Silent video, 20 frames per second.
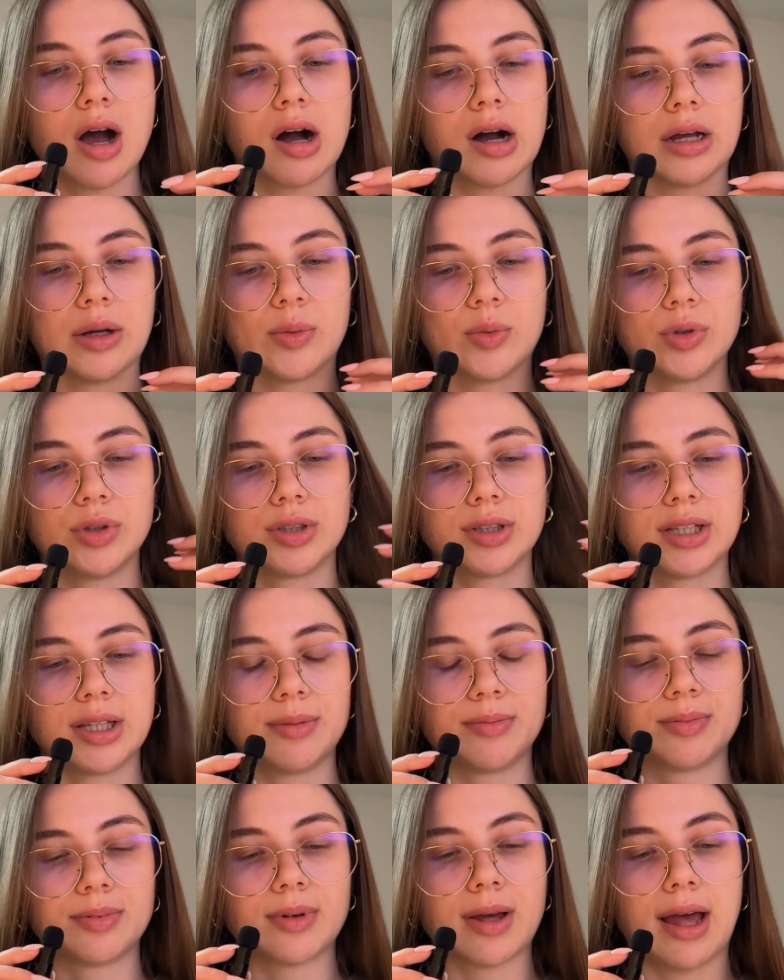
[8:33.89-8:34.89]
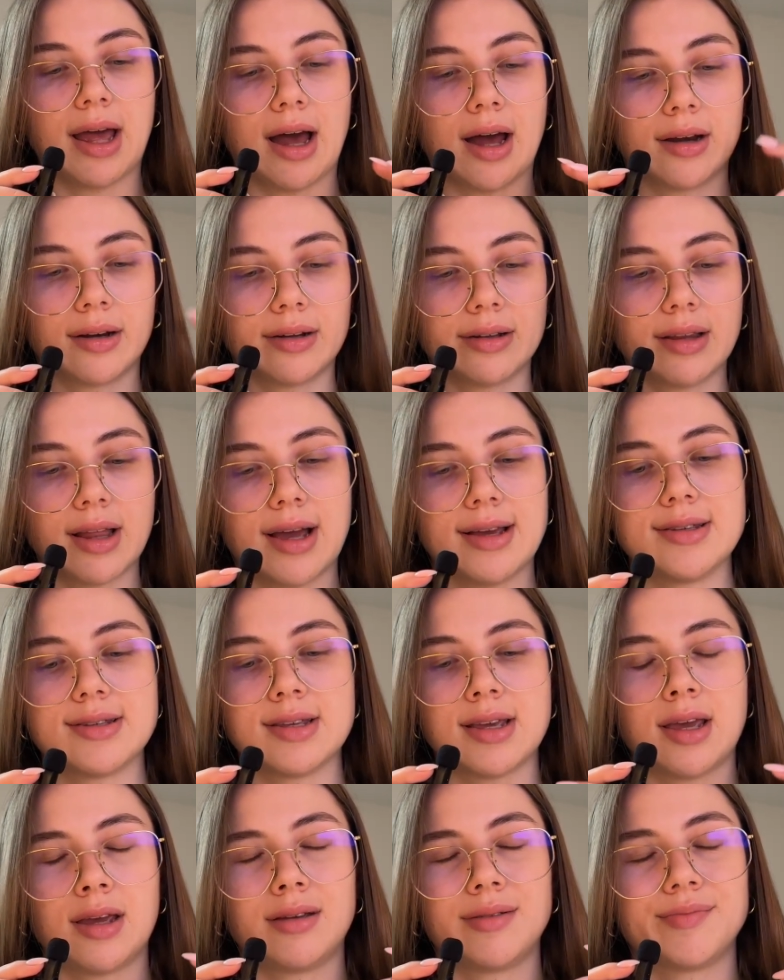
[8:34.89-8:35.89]
I would keep
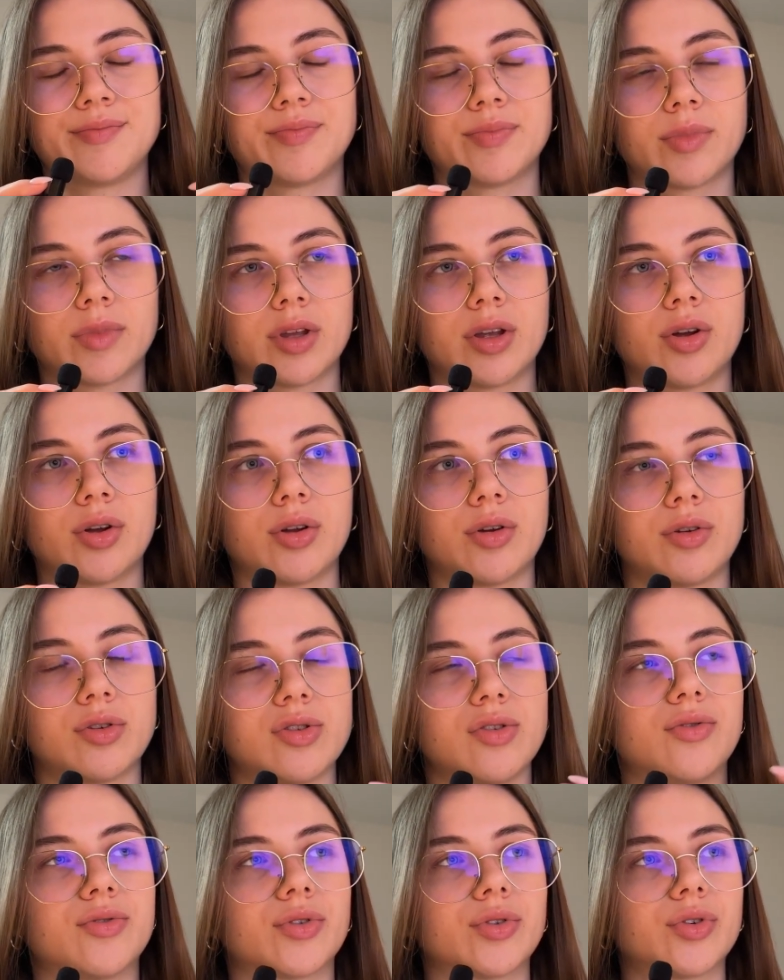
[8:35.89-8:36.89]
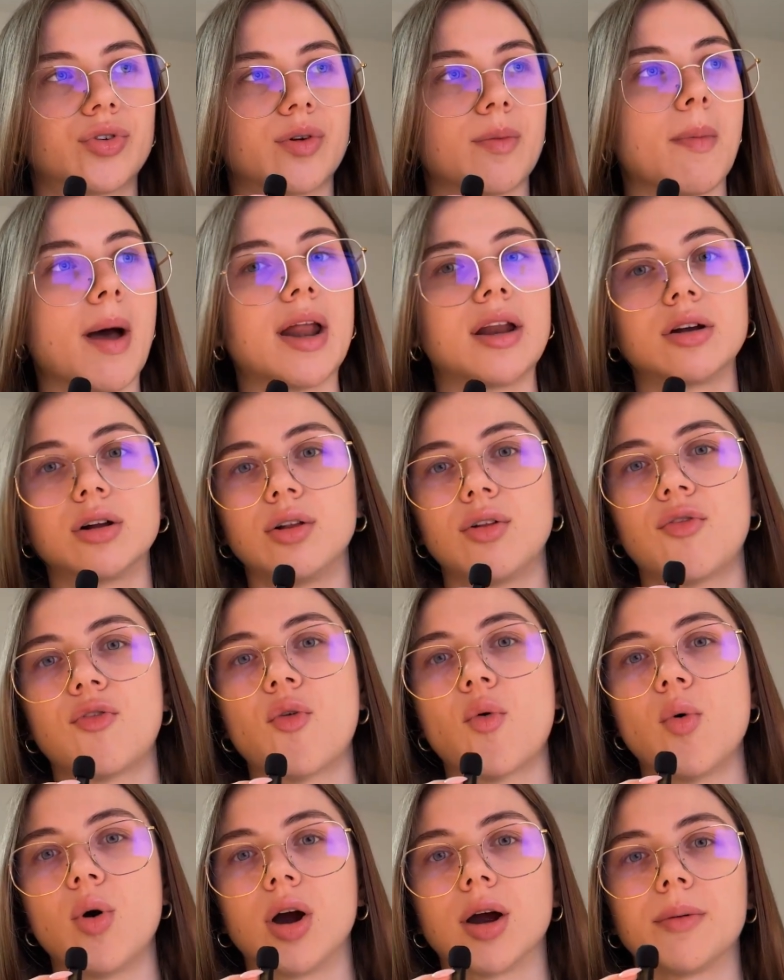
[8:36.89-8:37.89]
analyzing different grammatical
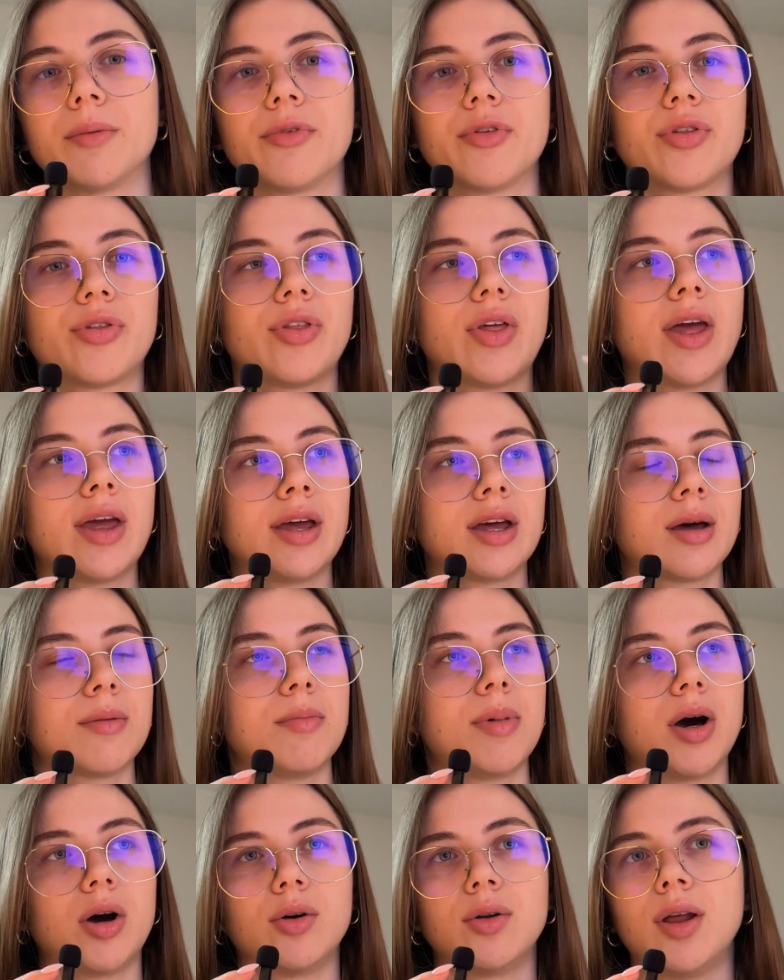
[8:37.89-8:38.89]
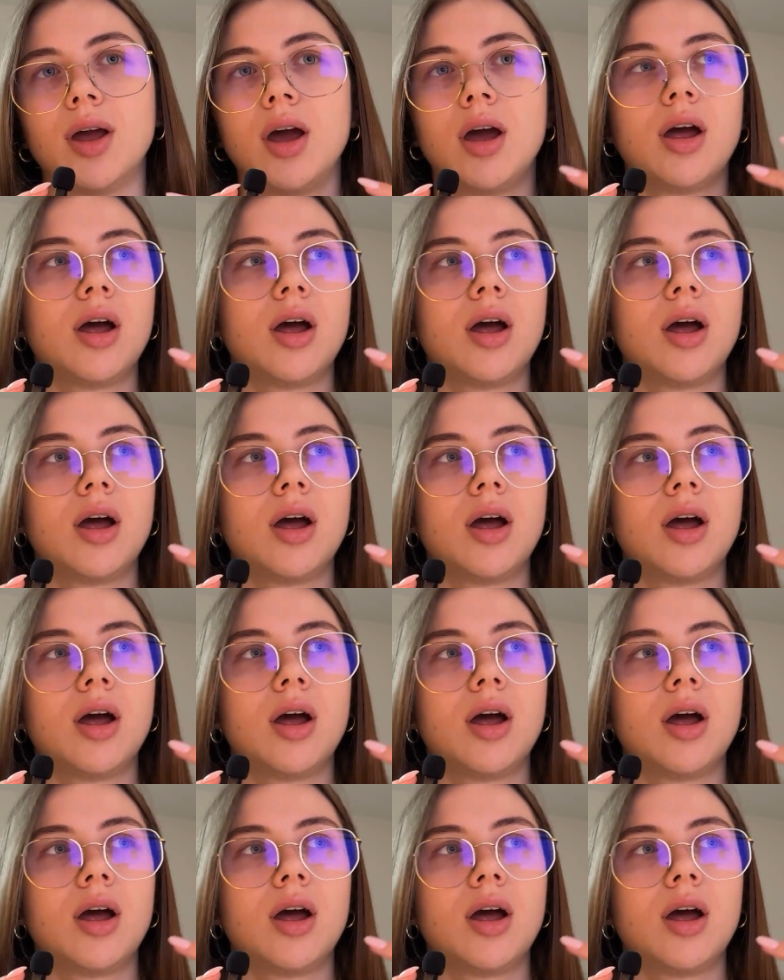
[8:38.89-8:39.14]
form, think about